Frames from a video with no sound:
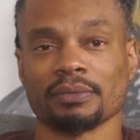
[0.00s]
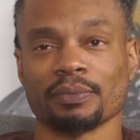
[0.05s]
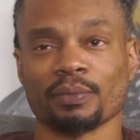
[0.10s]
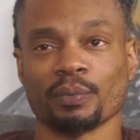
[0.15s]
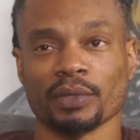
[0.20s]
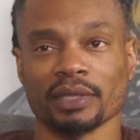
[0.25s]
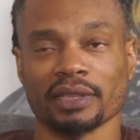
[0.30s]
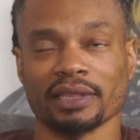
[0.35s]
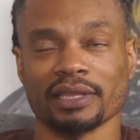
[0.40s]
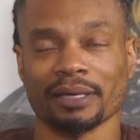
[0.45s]

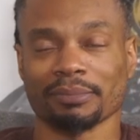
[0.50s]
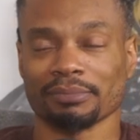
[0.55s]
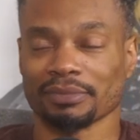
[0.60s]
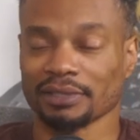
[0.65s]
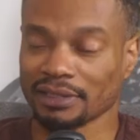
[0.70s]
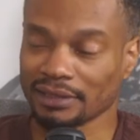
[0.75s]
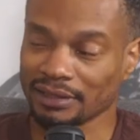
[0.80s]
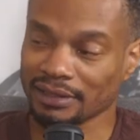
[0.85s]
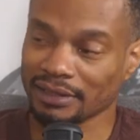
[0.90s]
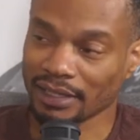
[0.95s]
with that
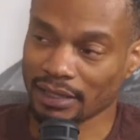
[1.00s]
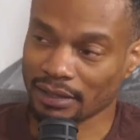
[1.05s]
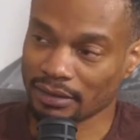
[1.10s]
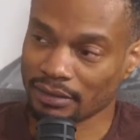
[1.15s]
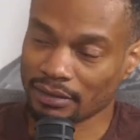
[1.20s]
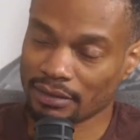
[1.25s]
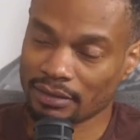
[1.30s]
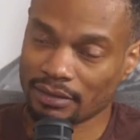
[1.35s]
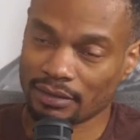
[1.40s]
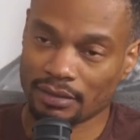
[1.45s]
being said,
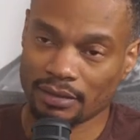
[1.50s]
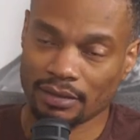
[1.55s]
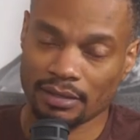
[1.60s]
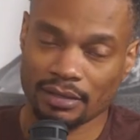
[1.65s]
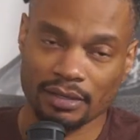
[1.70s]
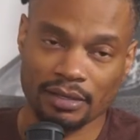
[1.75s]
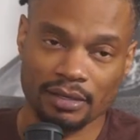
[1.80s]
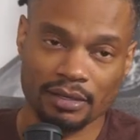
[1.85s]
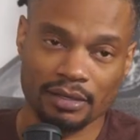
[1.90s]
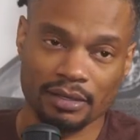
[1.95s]

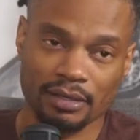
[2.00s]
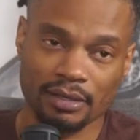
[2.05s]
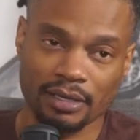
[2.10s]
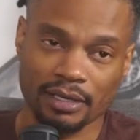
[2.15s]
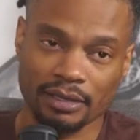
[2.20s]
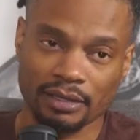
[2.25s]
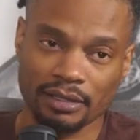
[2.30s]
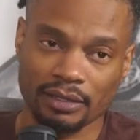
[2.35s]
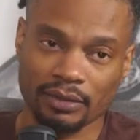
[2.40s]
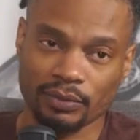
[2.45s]
uh, I
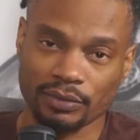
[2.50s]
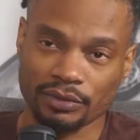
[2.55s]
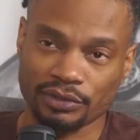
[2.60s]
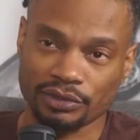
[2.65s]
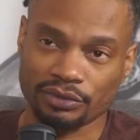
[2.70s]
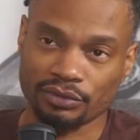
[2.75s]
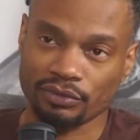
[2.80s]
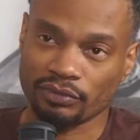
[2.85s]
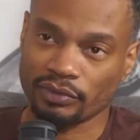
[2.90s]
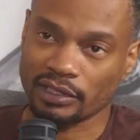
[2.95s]
think we're
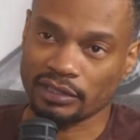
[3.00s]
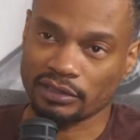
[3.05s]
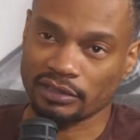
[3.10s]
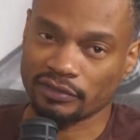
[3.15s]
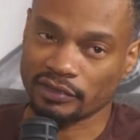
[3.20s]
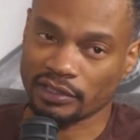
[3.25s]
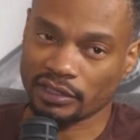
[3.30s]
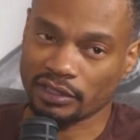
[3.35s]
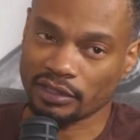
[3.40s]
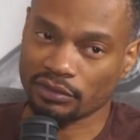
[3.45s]
still
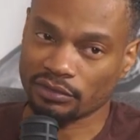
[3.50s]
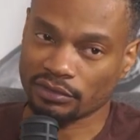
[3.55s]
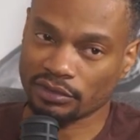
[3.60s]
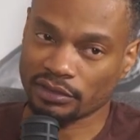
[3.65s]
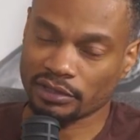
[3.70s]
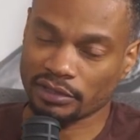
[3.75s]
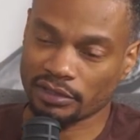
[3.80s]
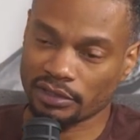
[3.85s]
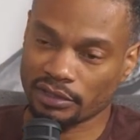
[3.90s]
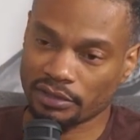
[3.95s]
relatively close
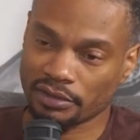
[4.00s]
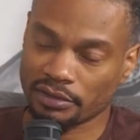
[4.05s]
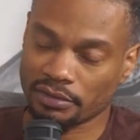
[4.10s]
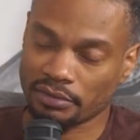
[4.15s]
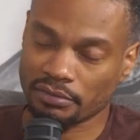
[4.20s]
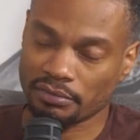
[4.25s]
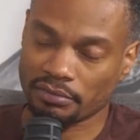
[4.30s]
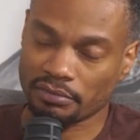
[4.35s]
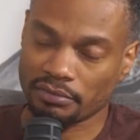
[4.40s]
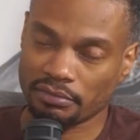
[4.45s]
to the
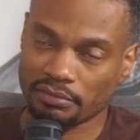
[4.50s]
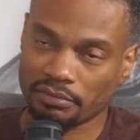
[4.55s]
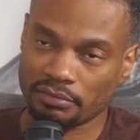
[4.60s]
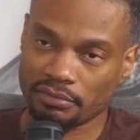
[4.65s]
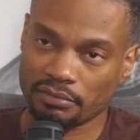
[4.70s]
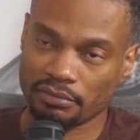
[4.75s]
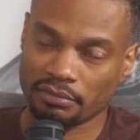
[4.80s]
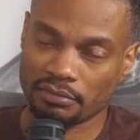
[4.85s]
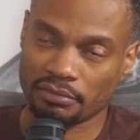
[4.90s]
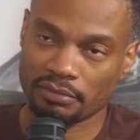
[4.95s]

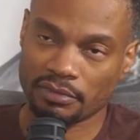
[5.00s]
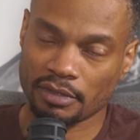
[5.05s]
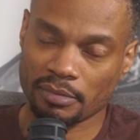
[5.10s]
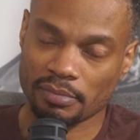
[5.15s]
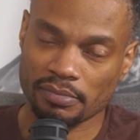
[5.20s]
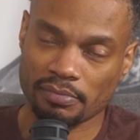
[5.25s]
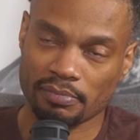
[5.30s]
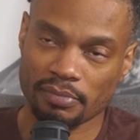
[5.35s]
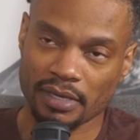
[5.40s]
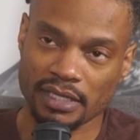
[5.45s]
the
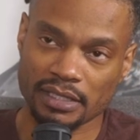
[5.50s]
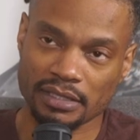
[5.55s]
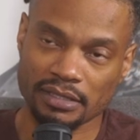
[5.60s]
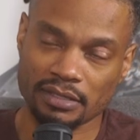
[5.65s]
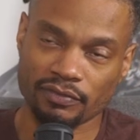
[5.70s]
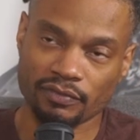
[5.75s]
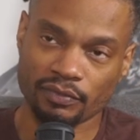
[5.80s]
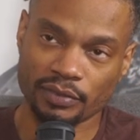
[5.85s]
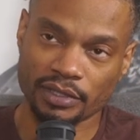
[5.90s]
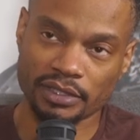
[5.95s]
pace
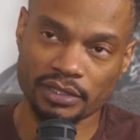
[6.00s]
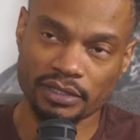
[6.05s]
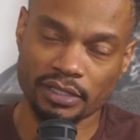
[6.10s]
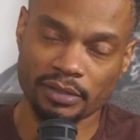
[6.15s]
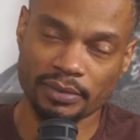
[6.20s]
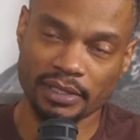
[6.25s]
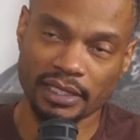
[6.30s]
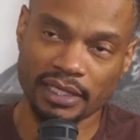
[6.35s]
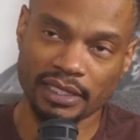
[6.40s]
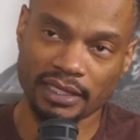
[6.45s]
of wins that
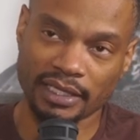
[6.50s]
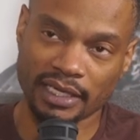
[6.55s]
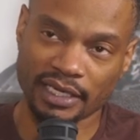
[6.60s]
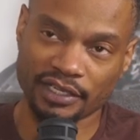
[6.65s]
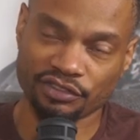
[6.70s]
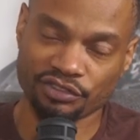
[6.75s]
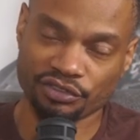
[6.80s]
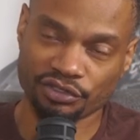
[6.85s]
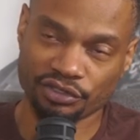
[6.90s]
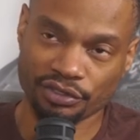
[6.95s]
we had
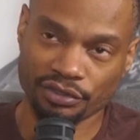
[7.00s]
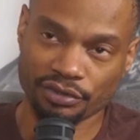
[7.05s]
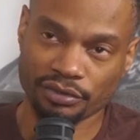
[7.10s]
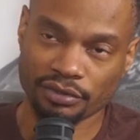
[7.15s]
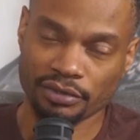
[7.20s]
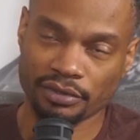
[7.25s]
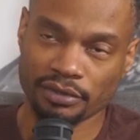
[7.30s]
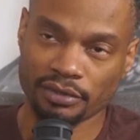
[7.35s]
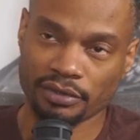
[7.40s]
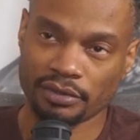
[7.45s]
last year,
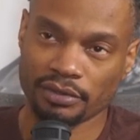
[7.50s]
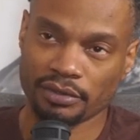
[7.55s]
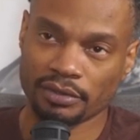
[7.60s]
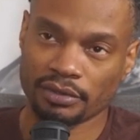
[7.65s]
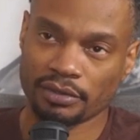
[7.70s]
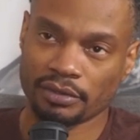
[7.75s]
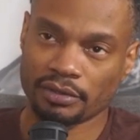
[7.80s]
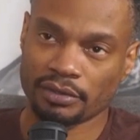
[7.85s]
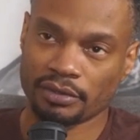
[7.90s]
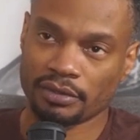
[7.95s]

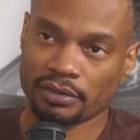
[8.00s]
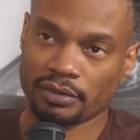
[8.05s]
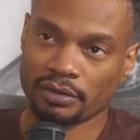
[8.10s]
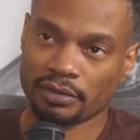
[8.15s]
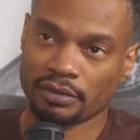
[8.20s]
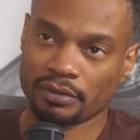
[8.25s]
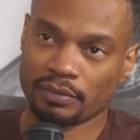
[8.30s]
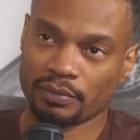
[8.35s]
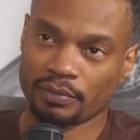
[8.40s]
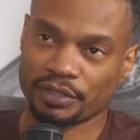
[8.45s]

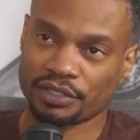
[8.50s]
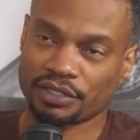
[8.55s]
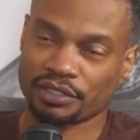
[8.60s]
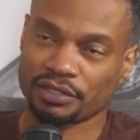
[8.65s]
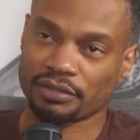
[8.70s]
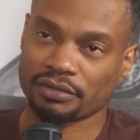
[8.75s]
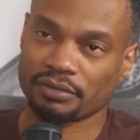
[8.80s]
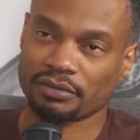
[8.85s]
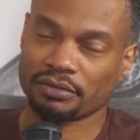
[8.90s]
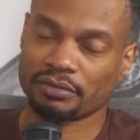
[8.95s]

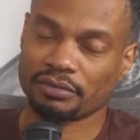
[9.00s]
which